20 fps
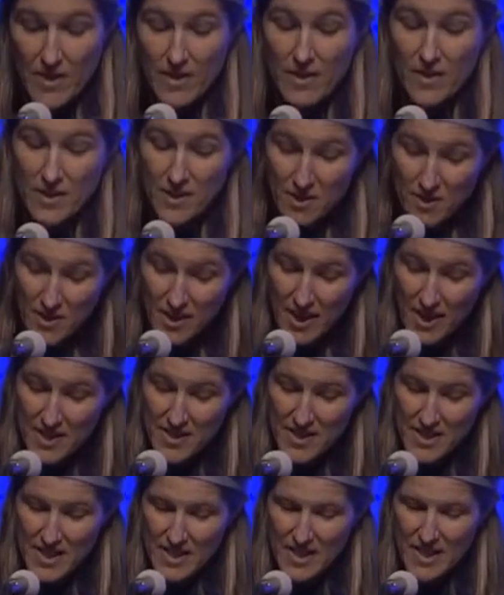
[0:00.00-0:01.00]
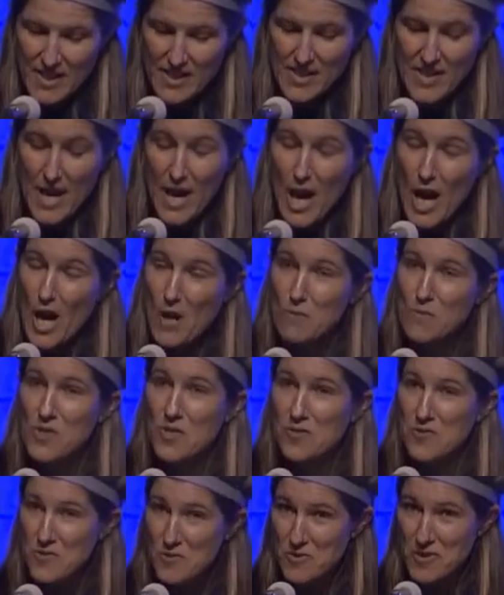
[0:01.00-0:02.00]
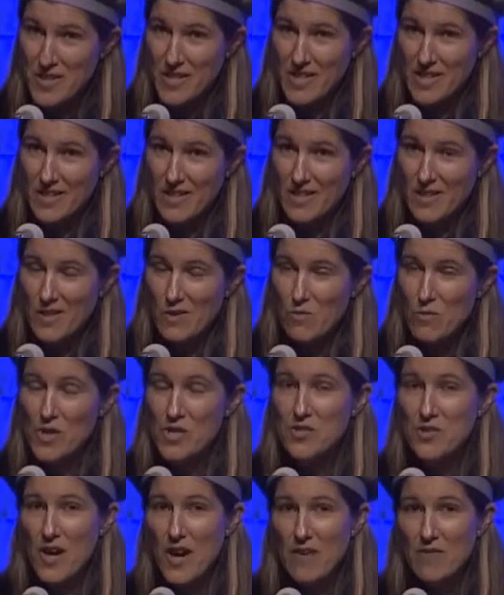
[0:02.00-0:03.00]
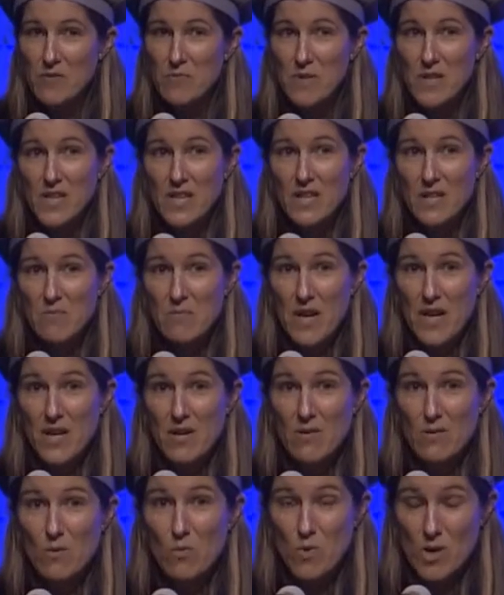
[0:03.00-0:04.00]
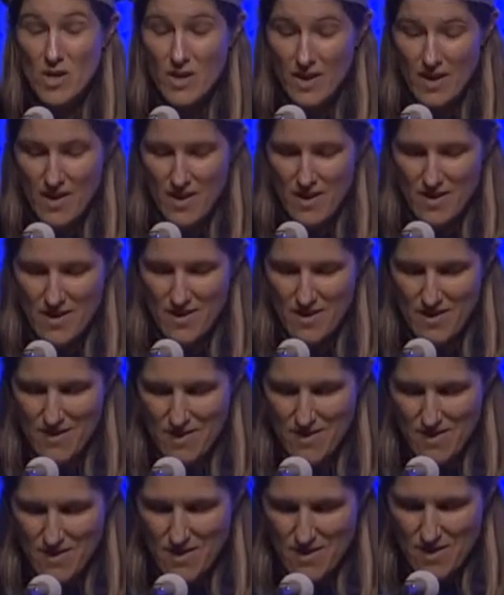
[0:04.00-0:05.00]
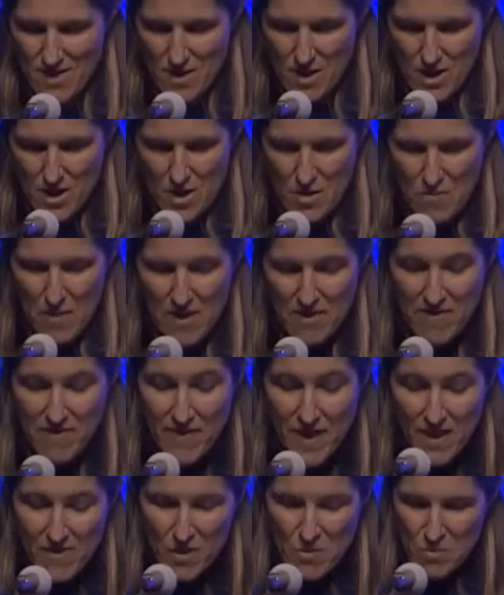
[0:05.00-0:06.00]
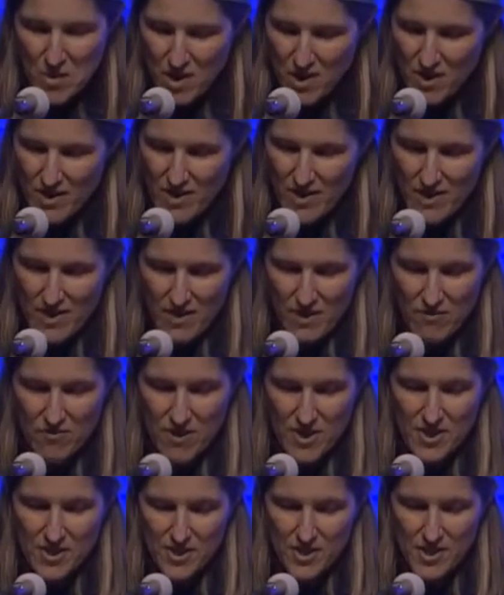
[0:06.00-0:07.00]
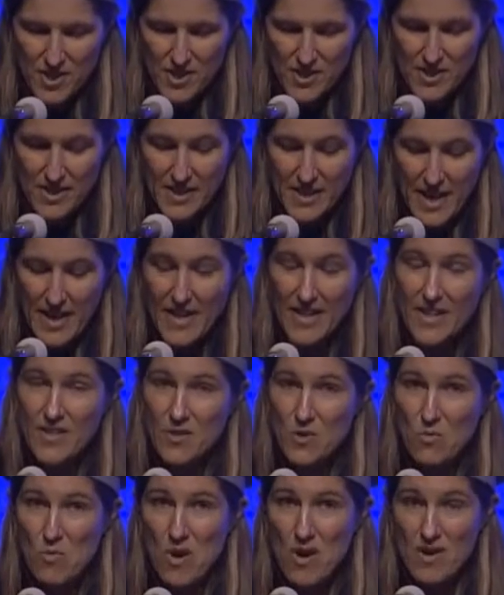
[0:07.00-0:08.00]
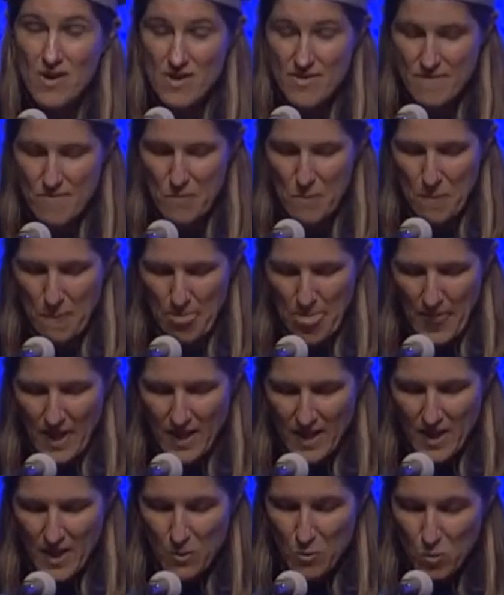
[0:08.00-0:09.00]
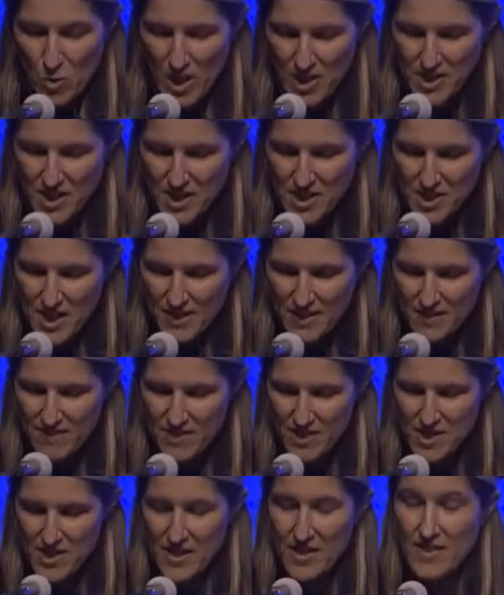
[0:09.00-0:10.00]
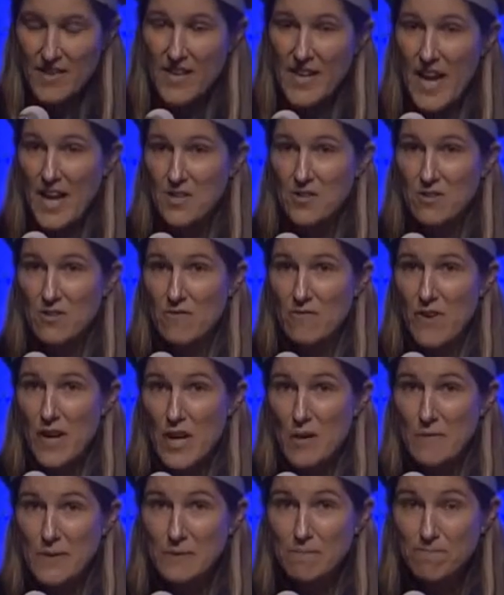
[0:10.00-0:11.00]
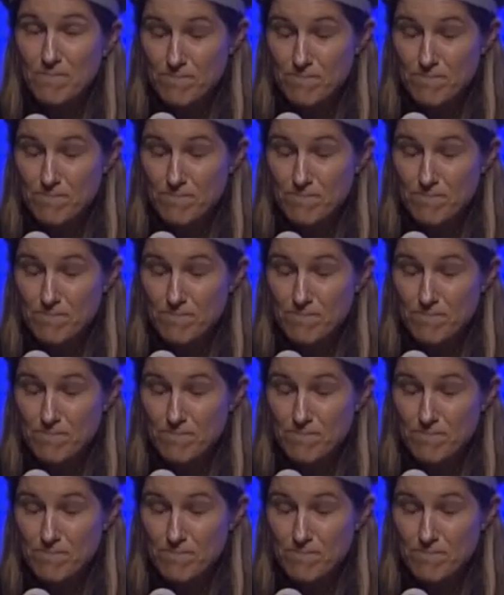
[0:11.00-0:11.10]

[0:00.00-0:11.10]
Curiosity is absolutely what drives me in my own work. My favorite part of research is getting underwater and watching jellyfish in the natural environment.